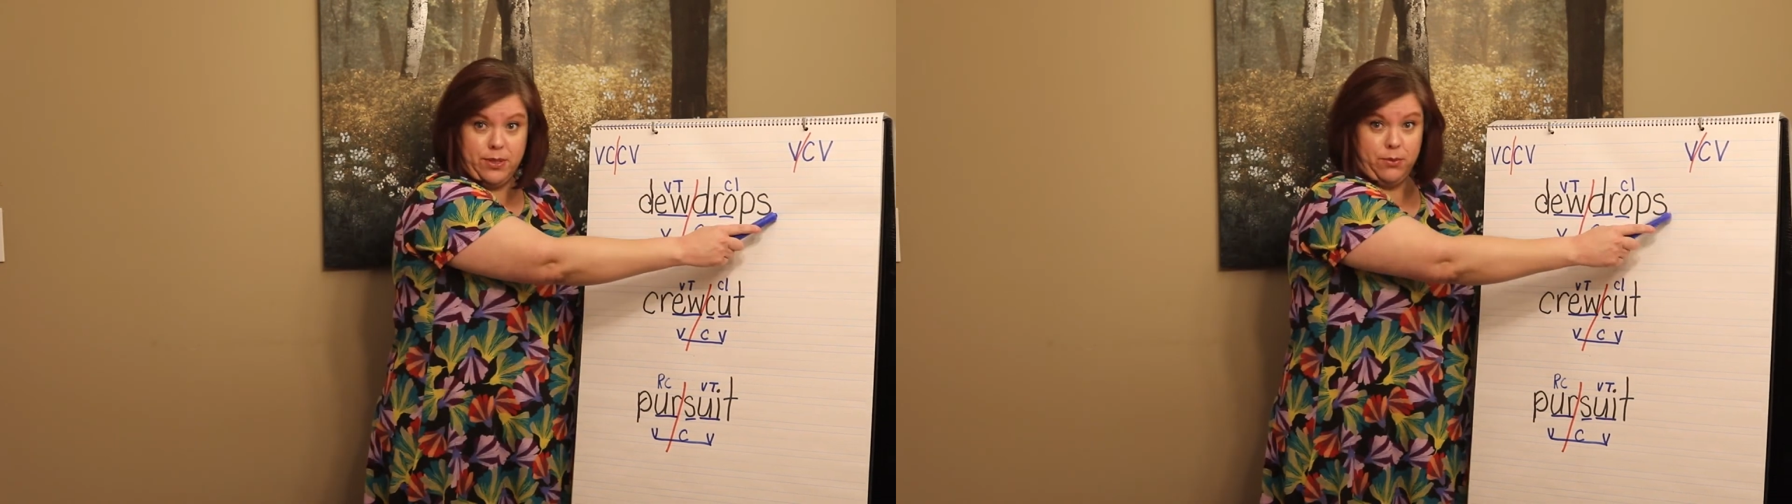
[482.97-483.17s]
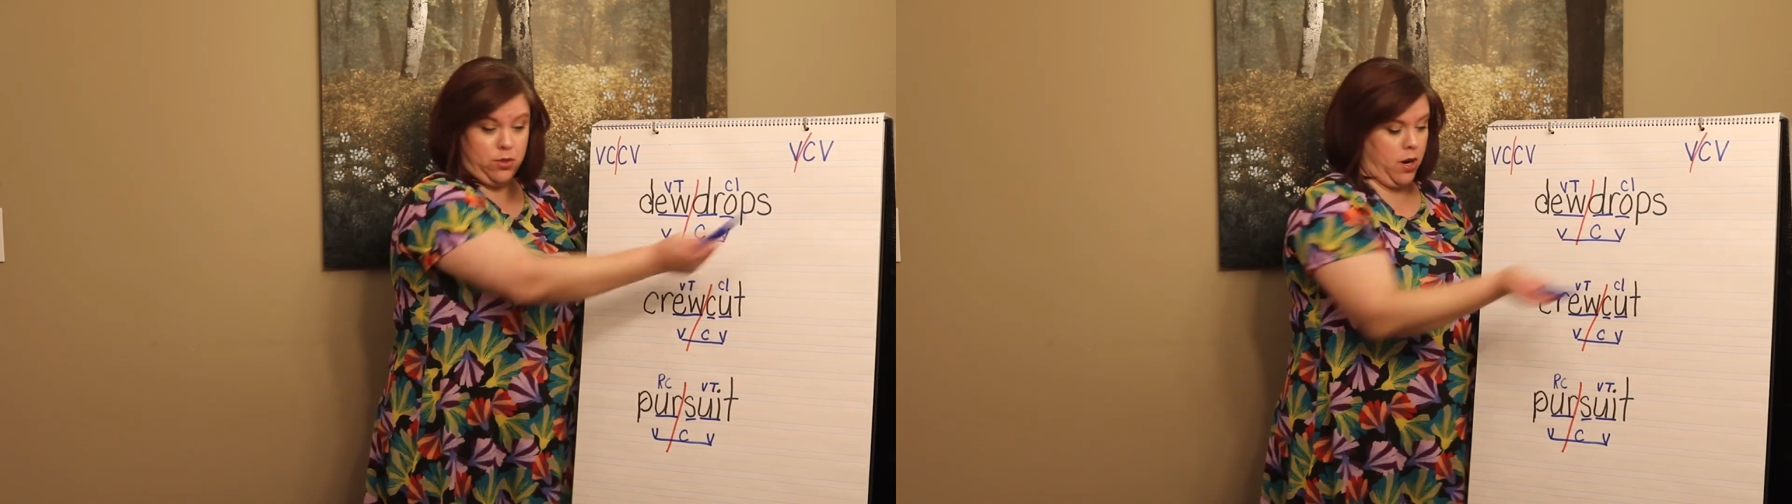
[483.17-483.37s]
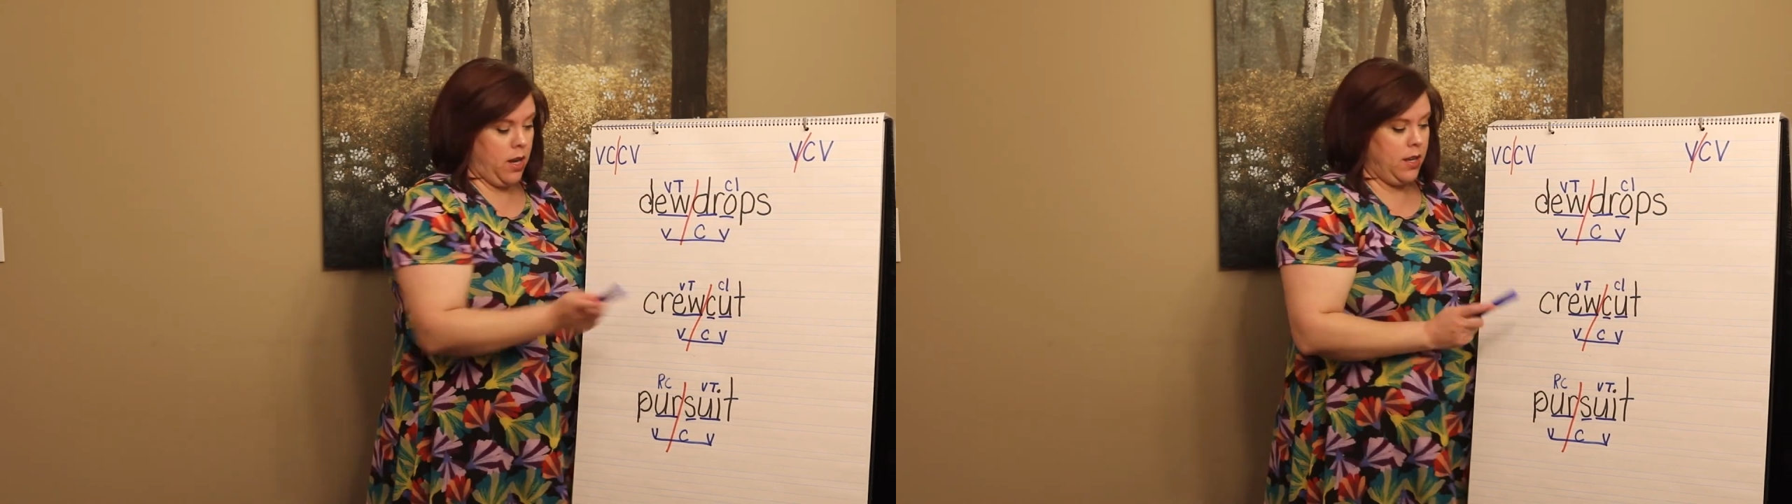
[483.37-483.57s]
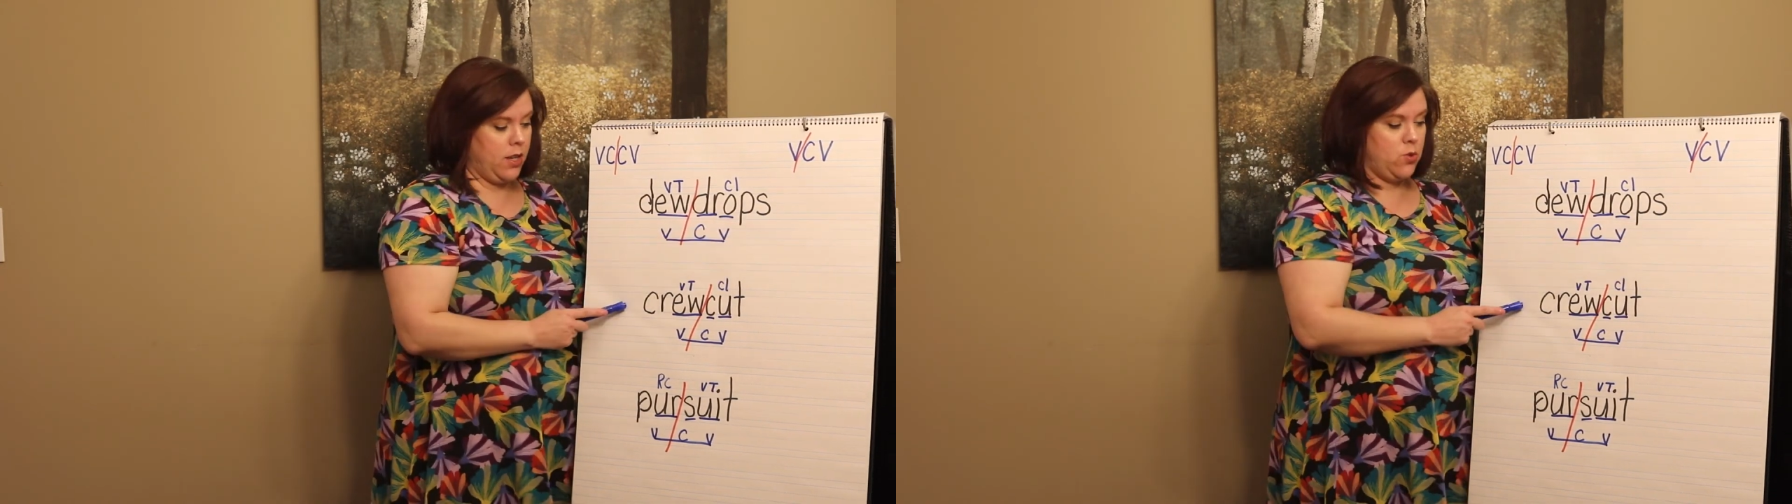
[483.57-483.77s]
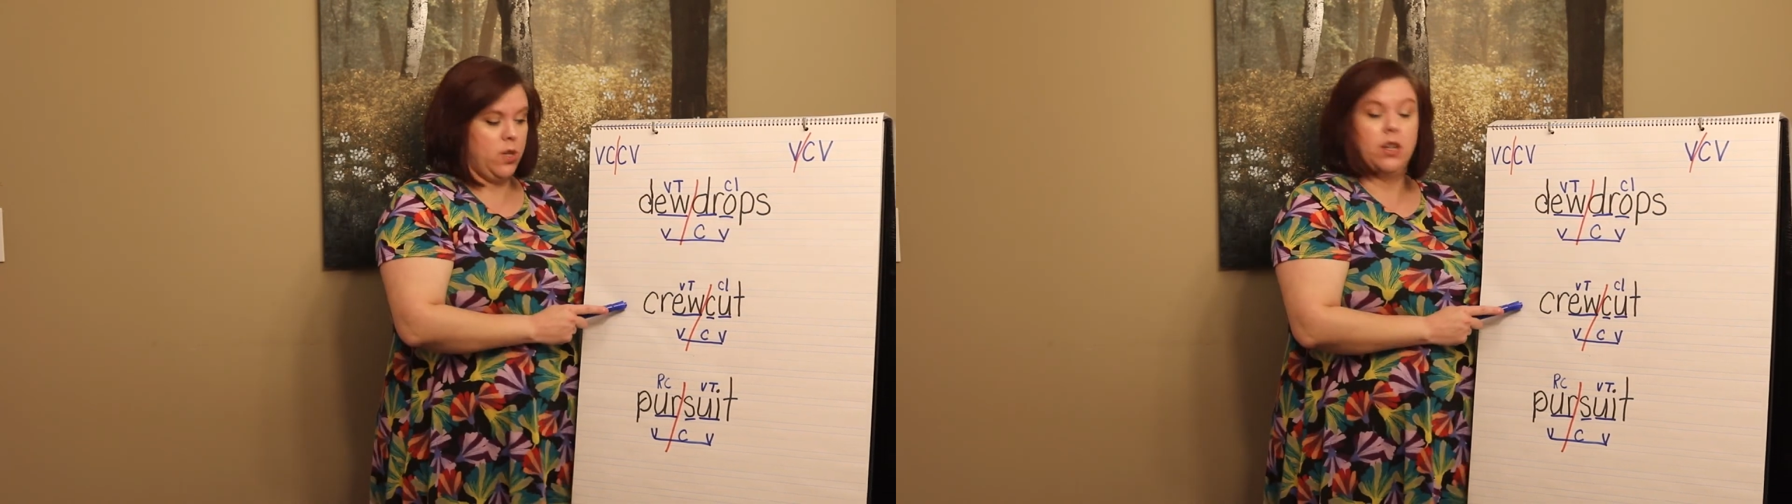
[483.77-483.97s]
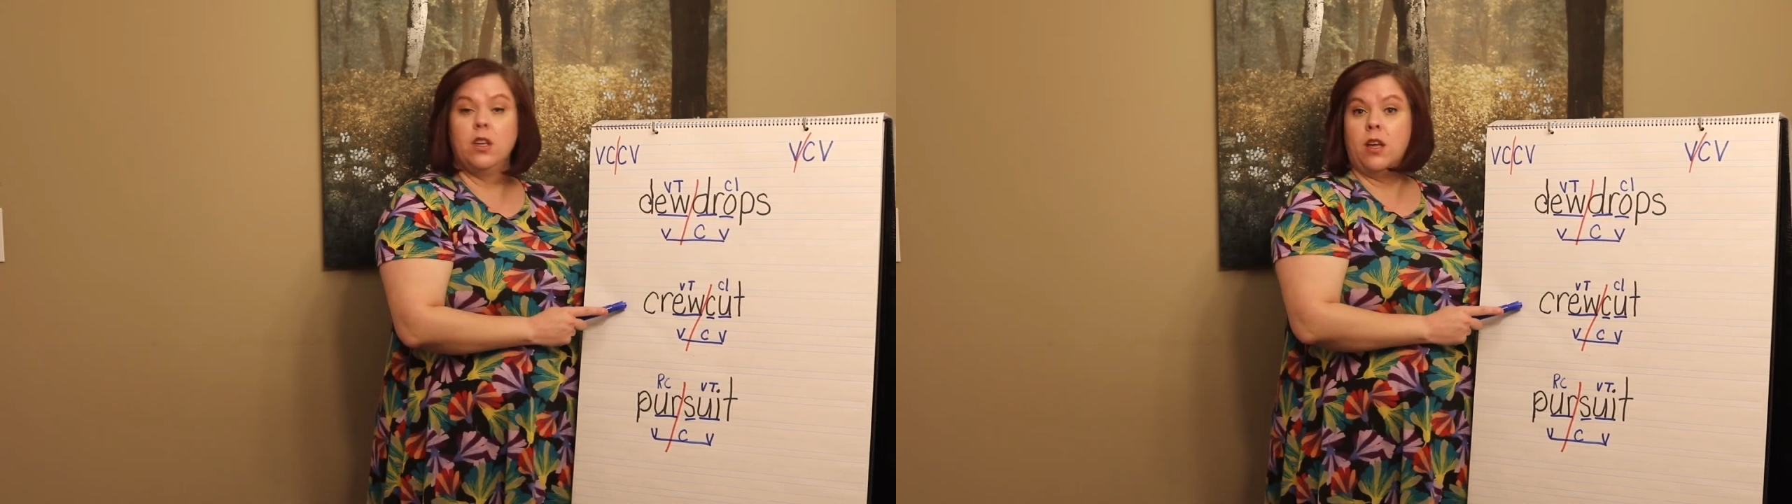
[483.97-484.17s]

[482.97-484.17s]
I'm sorry. Next one.